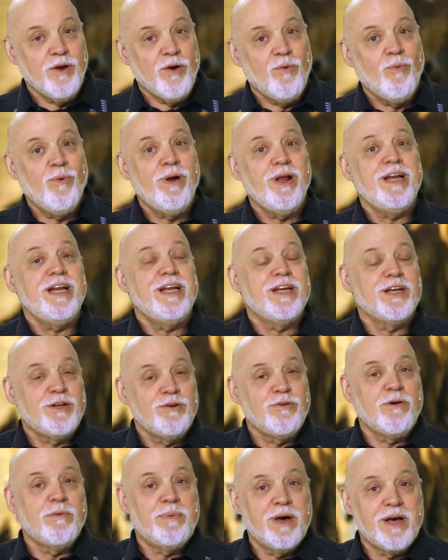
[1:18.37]
we need to
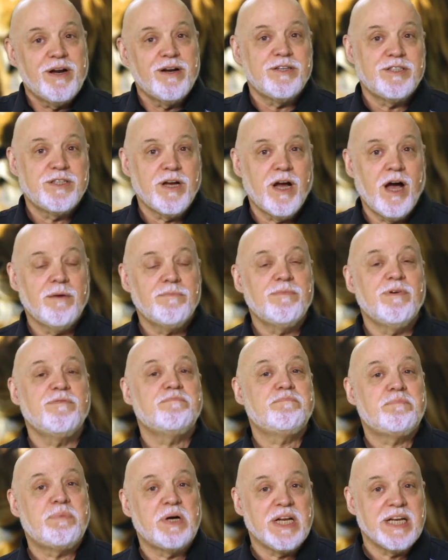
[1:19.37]
do a better job of
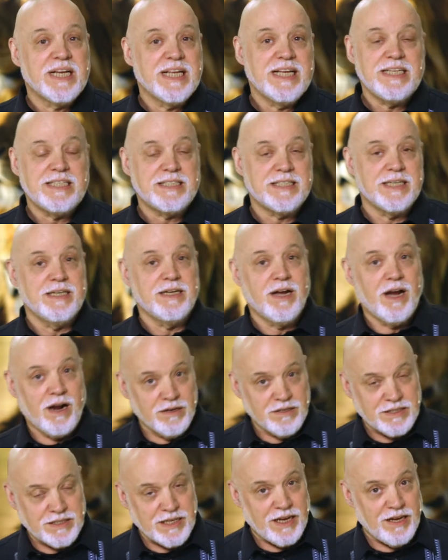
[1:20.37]
policing
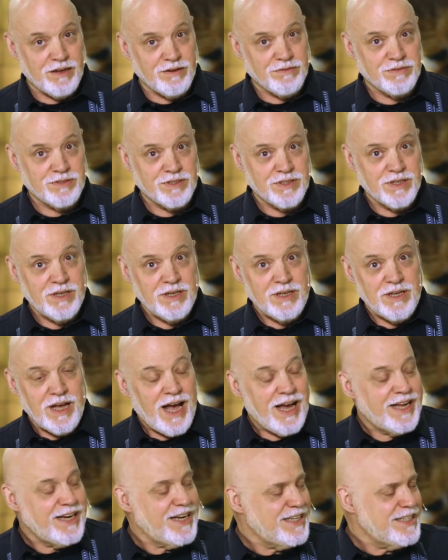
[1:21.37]
ourselves.
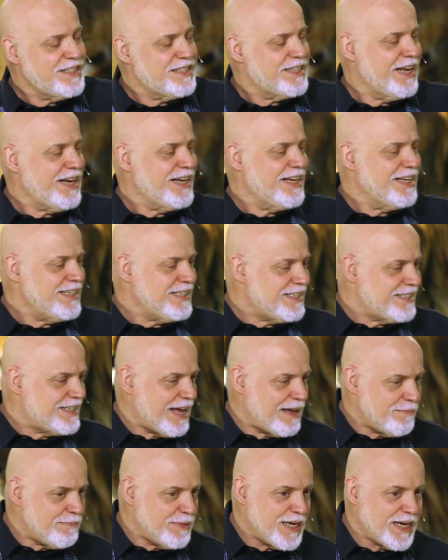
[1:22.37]
I didn't say
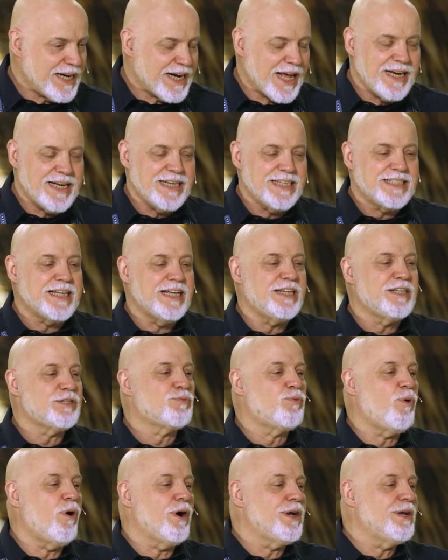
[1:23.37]
condemning, and I didn't say
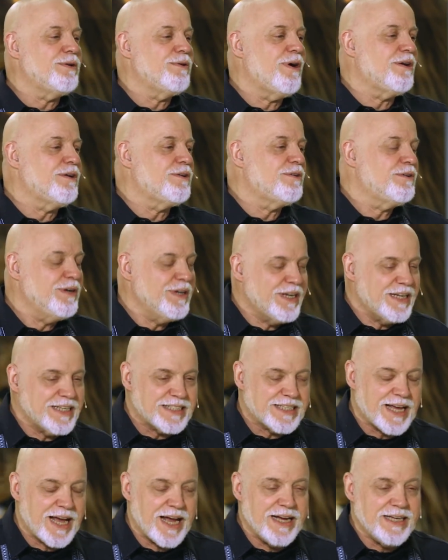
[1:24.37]
just walking around
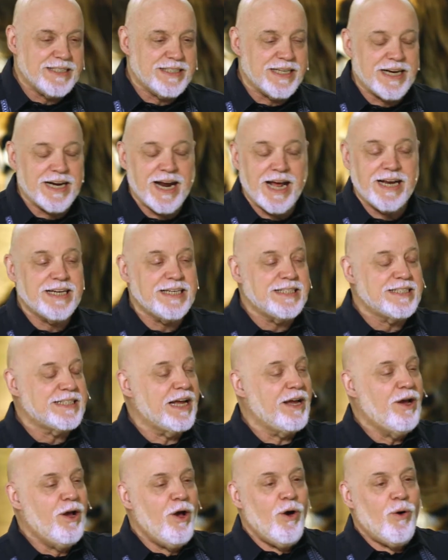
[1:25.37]
criticizing, and I didn't
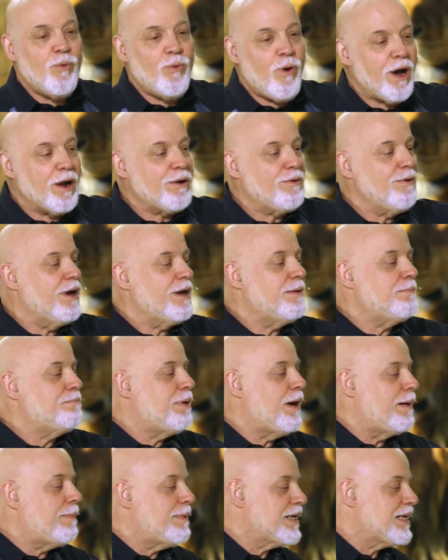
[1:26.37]
say walk around and
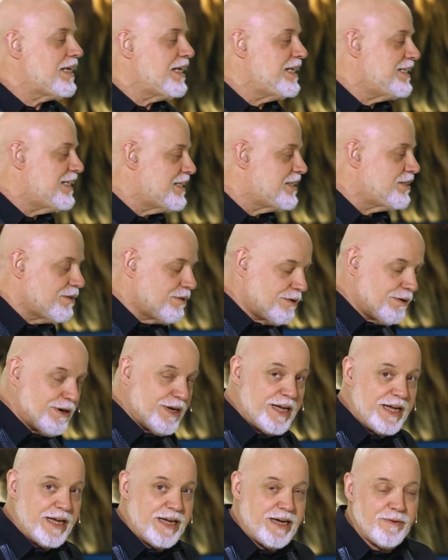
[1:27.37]
publicly
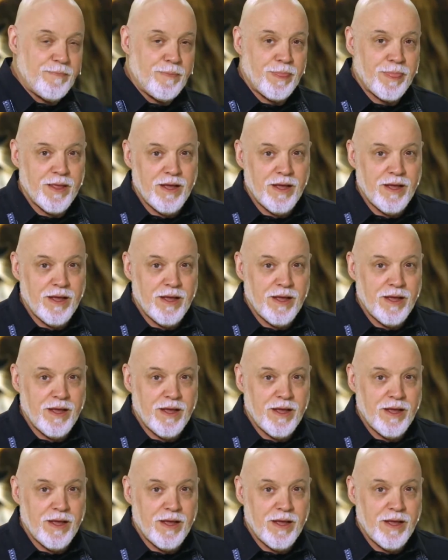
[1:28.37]
disagreeing,